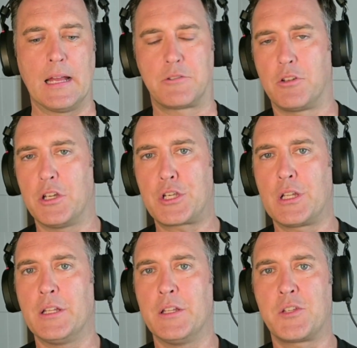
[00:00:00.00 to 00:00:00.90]

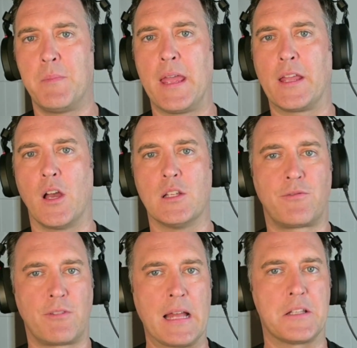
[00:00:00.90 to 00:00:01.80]
Traditionally, this mare goes
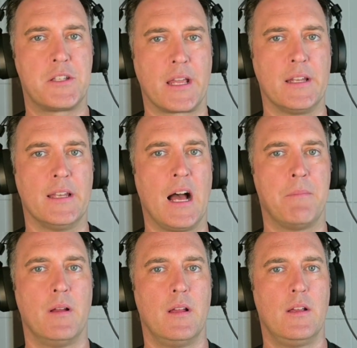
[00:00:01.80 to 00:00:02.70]
flat second
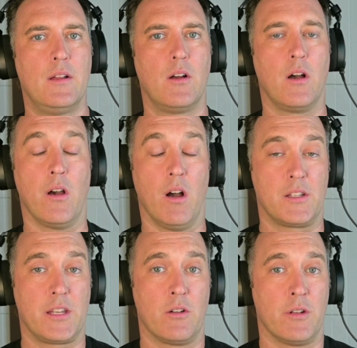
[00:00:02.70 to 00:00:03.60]
up. I
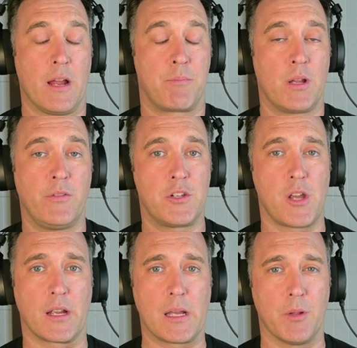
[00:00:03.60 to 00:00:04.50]
said on our previous
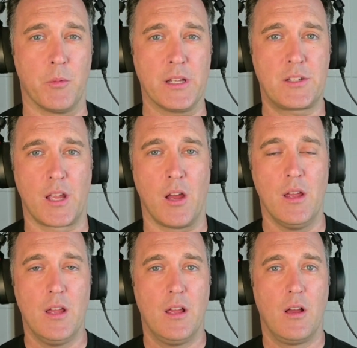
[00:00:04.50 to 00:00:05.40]
show a couple of weeks ago,
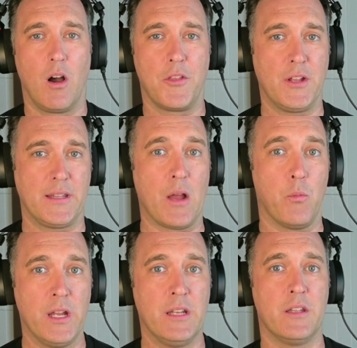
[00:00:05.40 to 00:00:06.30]
I think that
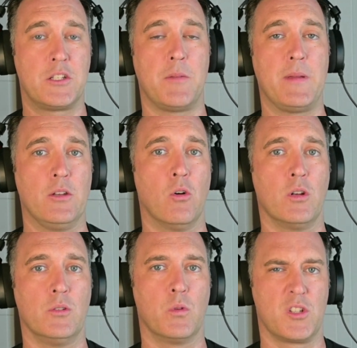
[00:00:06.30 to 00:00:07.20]
win in the Chipping
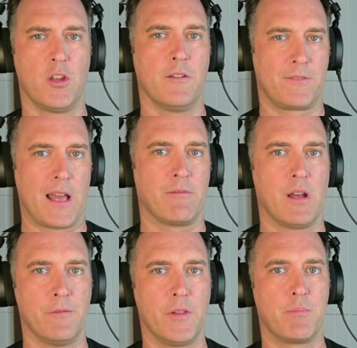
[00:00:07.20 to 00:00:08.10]
Norton was her flat
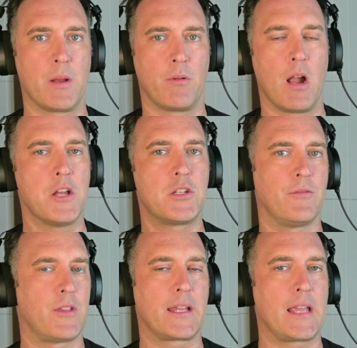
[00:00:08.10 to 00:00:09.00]
run for the preparation.
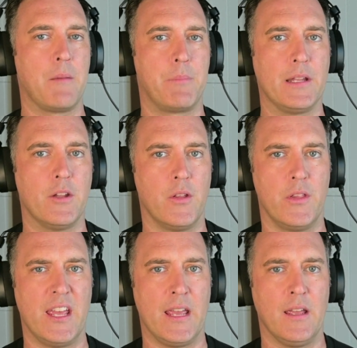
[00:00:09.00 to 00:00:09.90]
If they can't beat her
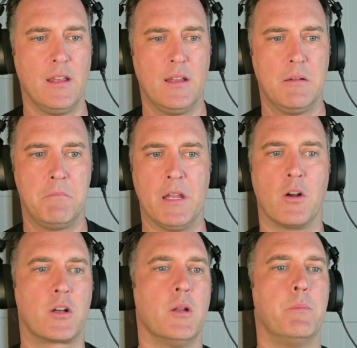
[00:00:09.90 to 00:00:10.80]
there, they're
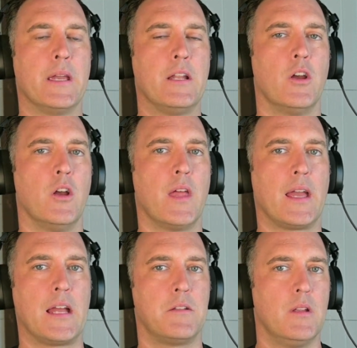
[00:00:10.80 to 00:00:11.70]
not going to beat her.
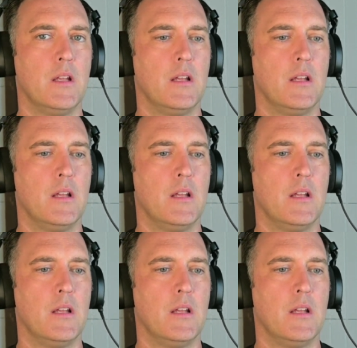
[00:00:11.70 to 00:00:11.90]
They had,